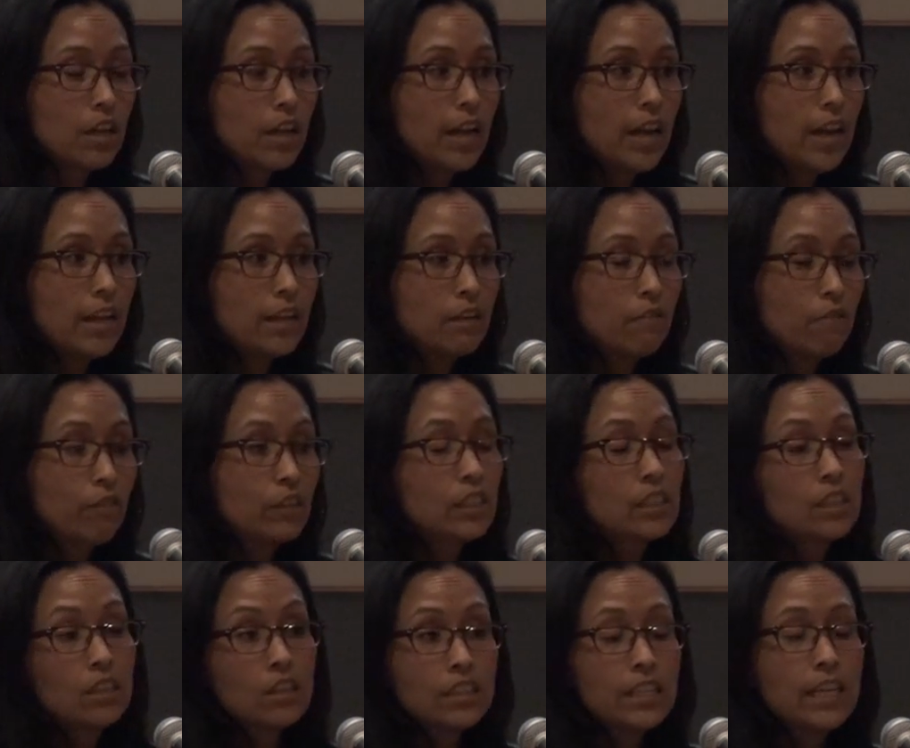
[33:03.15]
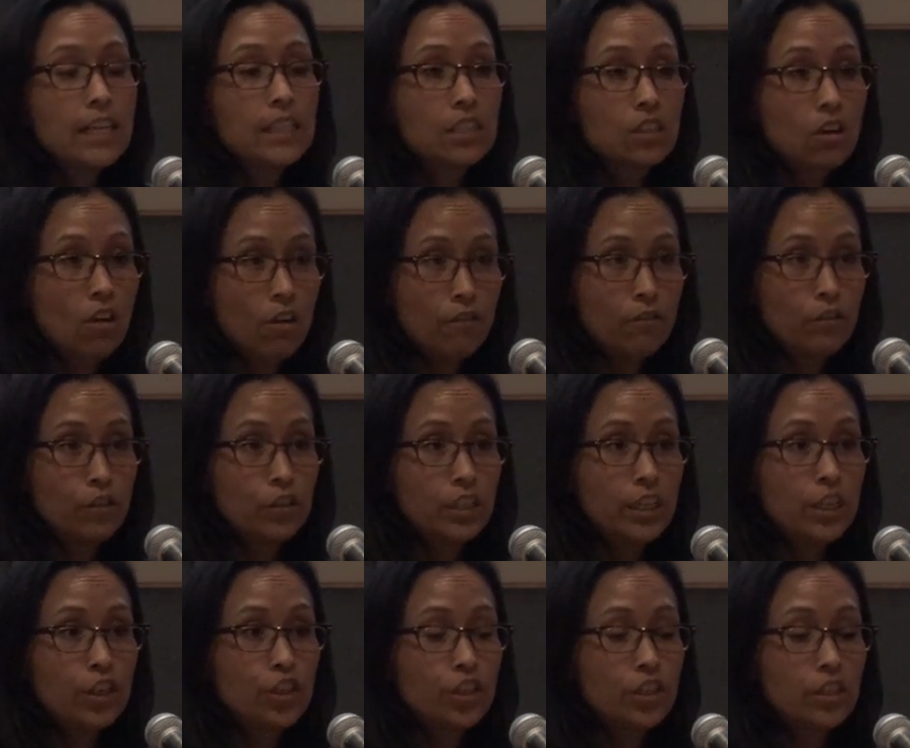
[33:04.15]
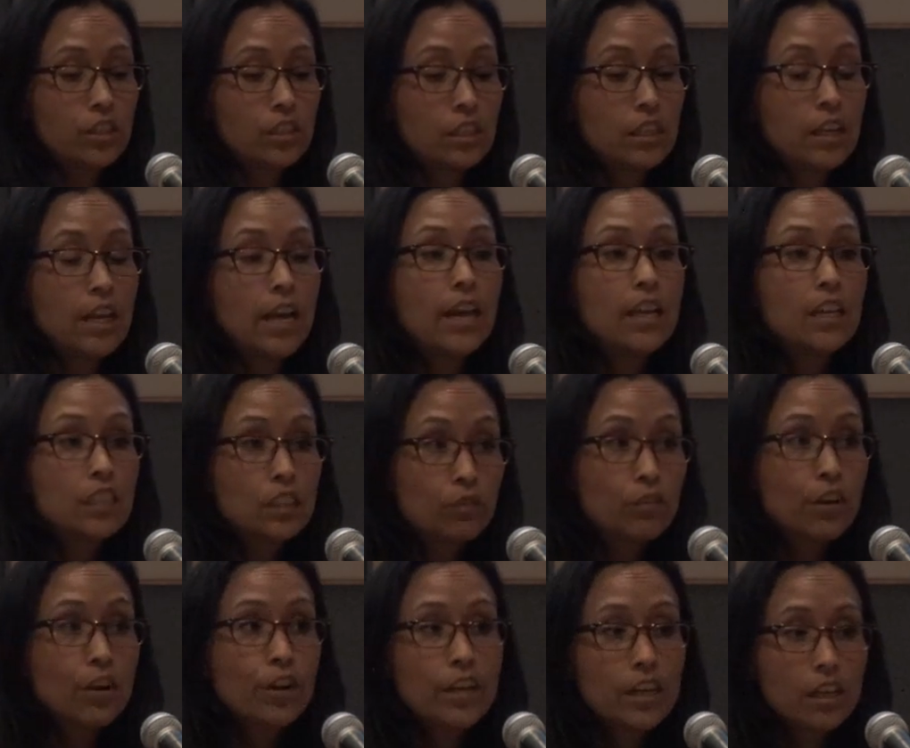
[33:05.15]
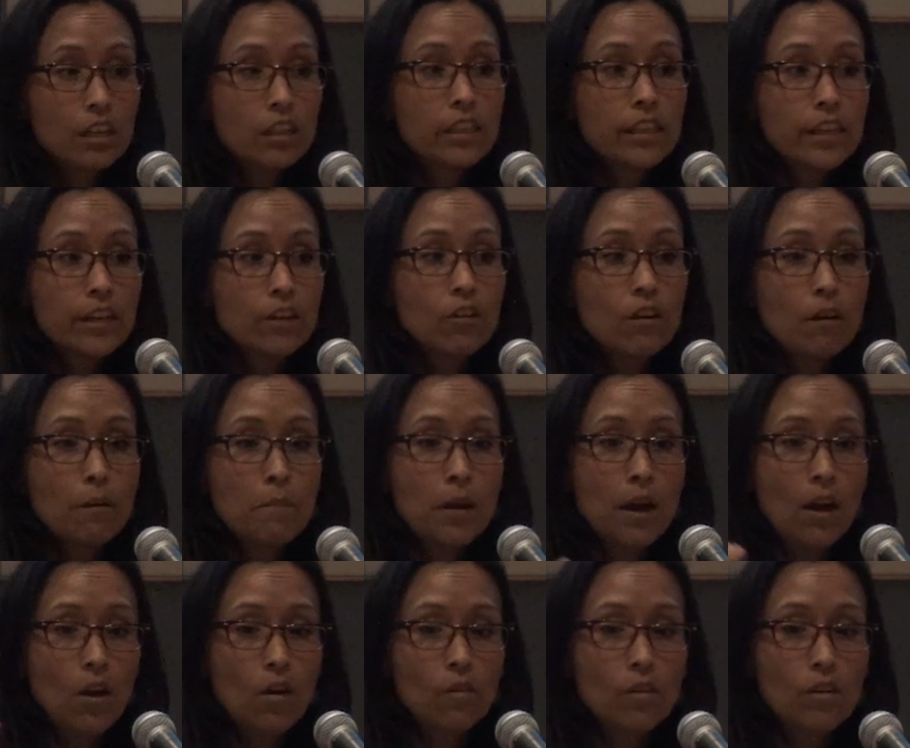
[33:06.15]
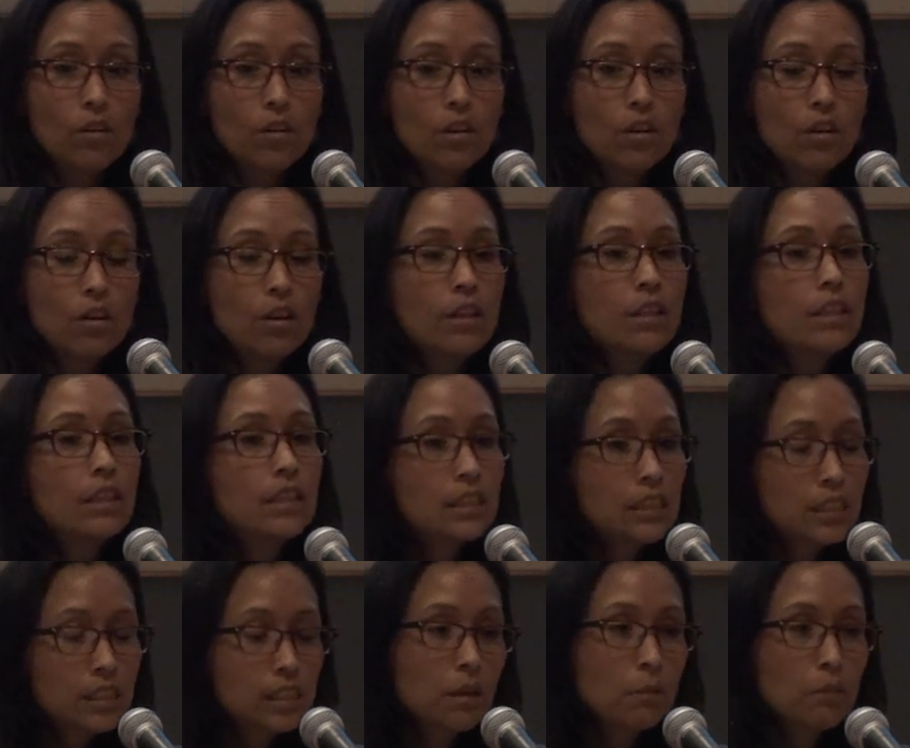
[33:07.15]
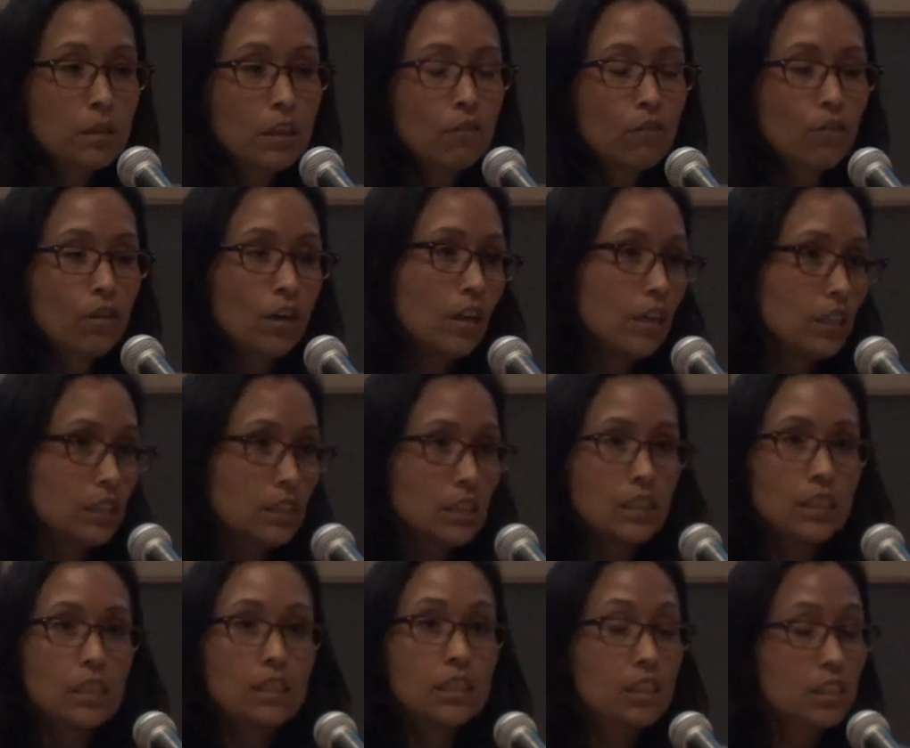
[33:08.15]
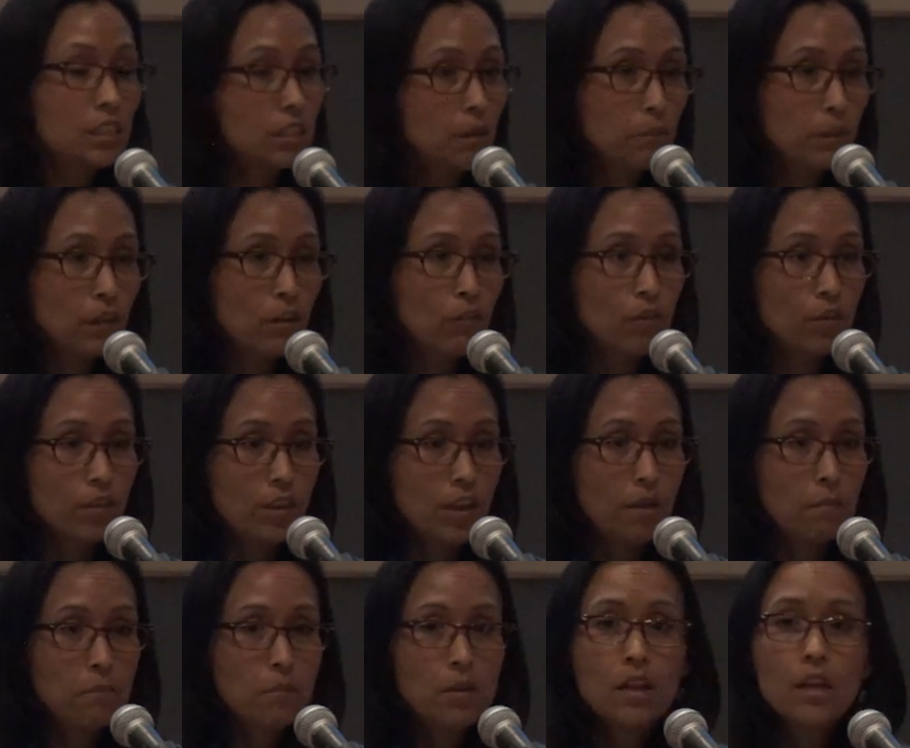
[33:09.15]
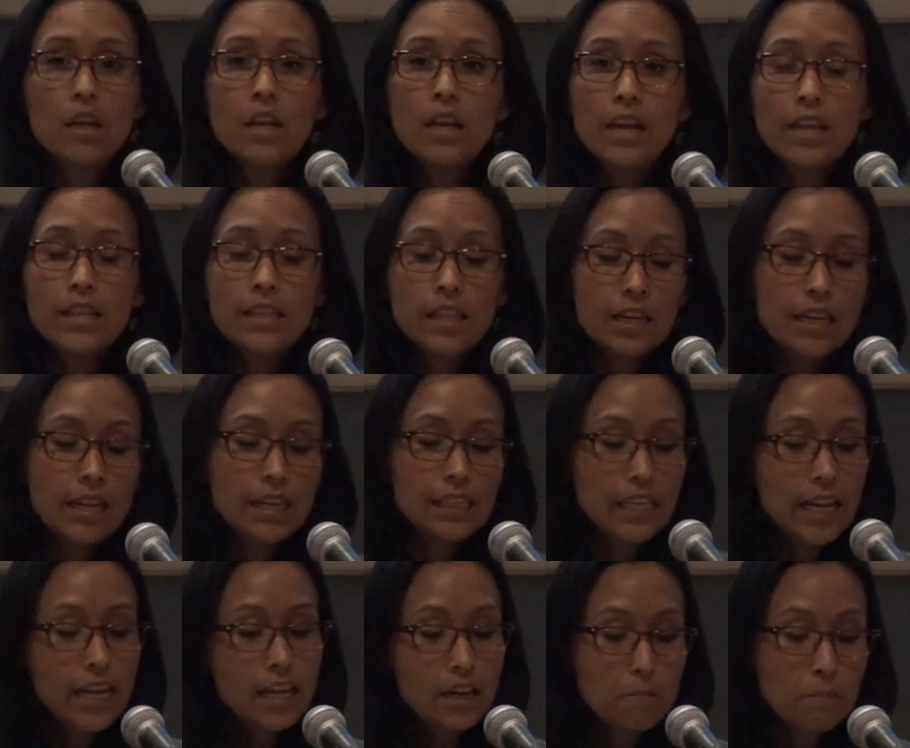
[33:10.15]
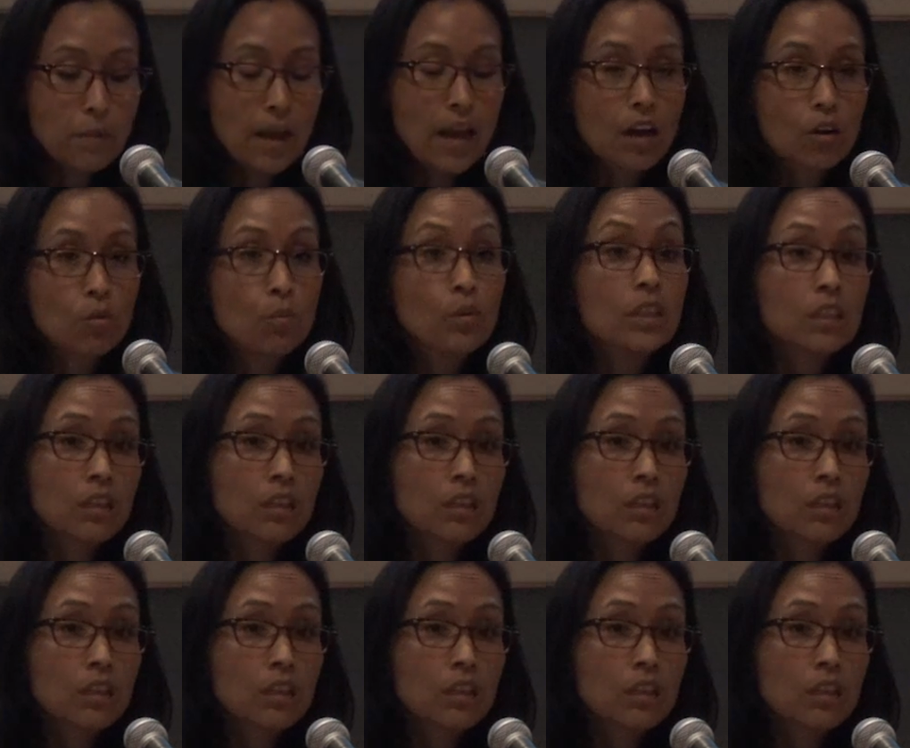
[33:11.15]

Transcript: and facilitates conversations, and is very clear about this is something for us and this is something for them. And then they take it back with